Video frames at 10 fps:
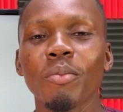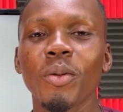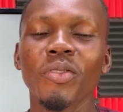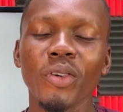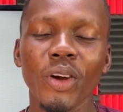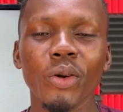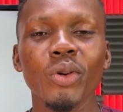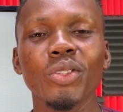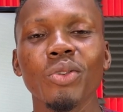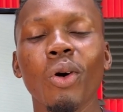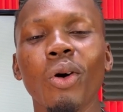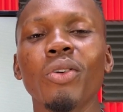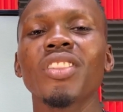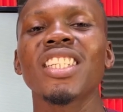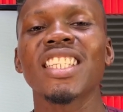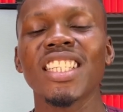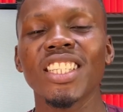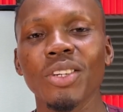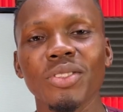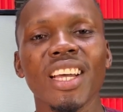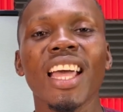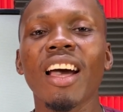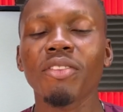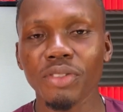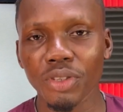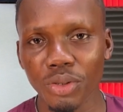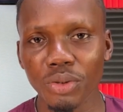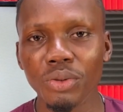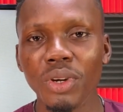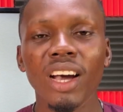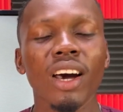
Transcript: But before I go into all the details I have for you,